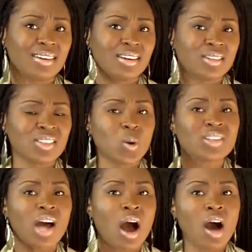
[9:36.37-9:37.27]
So it's
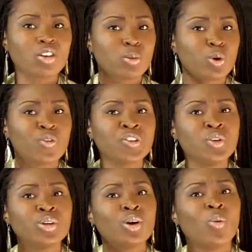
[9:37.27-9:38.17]
honorable for you to
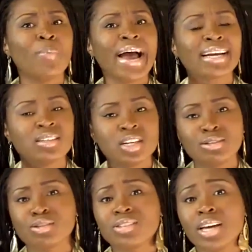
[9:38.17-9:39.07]
go back and
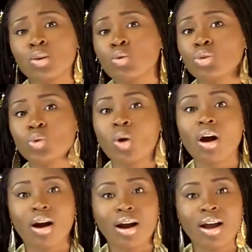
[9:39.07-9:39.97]
understand who you
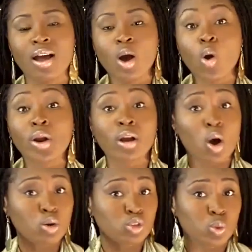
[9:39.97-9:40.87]
are on a
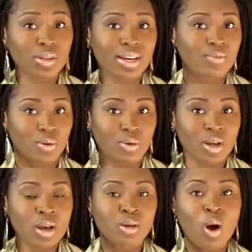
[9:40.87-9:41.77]
cultural level.
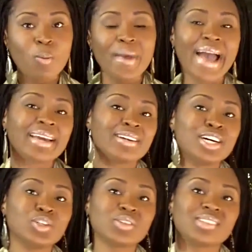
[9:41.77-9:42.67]
Go back and
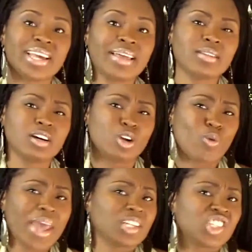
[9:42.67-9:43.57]
understand the
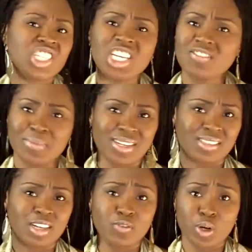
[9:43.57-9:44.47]
great achievements
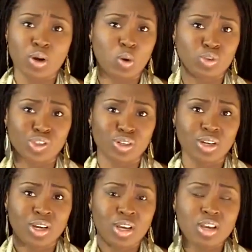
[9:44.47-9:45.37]
of your culture.
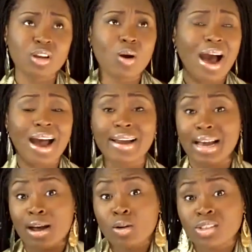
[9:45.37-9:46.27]
I
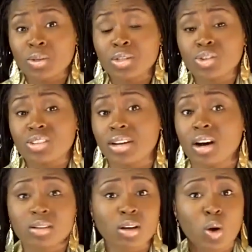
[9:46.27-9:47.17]
also understand
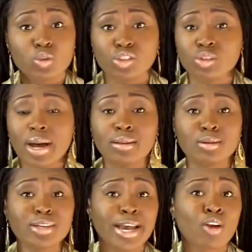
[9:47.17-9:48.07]
other cultures, so I
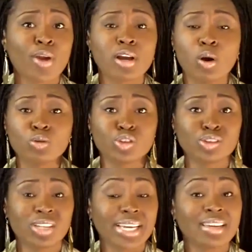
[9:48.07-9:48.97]
look at great cultures
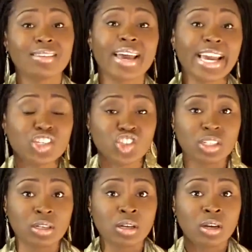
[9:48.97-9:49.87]
like in the
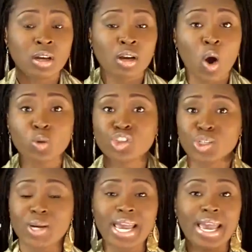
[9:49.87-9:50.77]
Asian culture
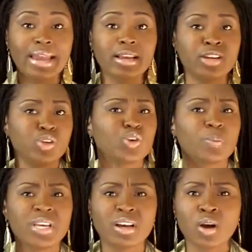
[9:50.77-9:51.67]
and in
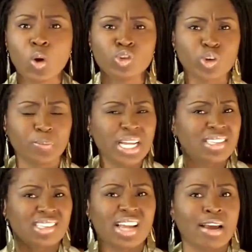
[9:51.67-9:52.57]
European culture,
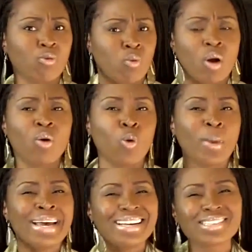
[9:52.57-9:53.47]
places like Rome.
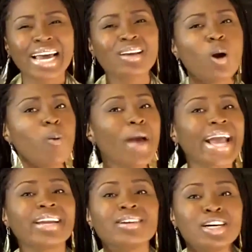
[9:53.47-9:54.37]
It's like, go back
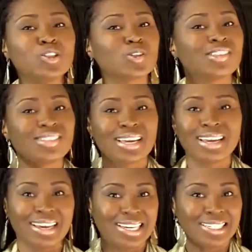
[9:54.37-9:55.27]
and
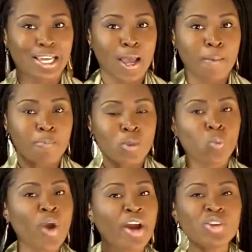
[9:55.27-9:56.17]
understand
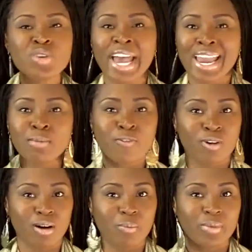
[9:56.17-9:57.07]
where you came
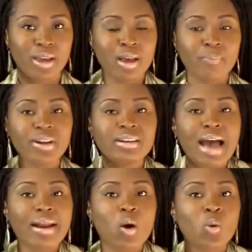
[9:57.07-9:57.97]
from, but
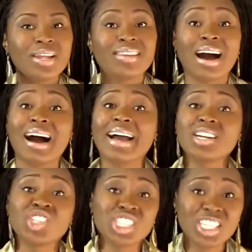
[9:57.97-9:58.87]
not only the high
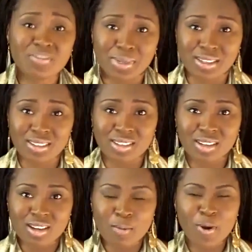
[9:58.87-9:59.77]
achievements, but